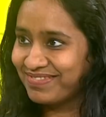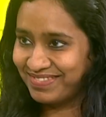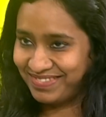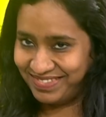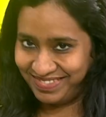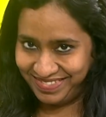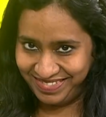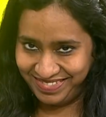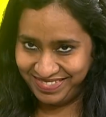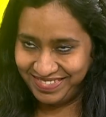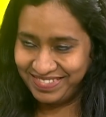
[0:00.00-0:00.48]
a Fitch
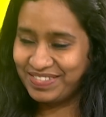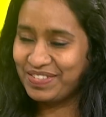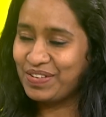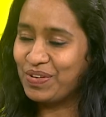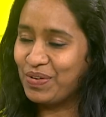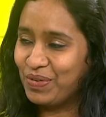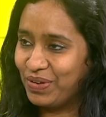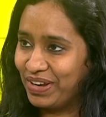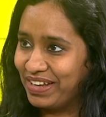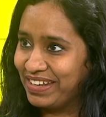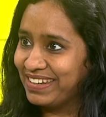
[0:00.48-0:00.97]
upgrade.
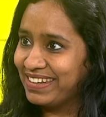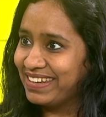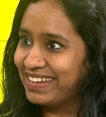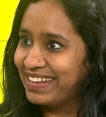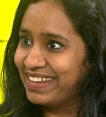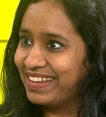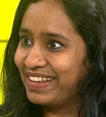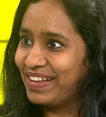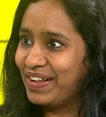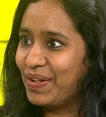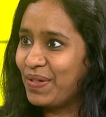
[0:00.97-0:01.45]
Right. Uh,
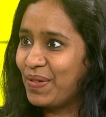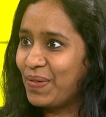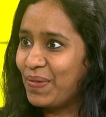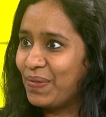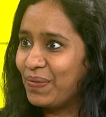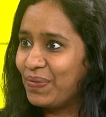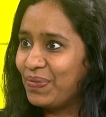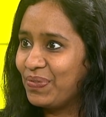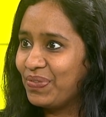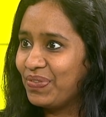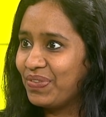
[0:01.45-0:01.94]
are these
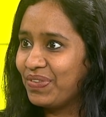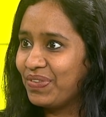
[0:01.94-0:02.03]
things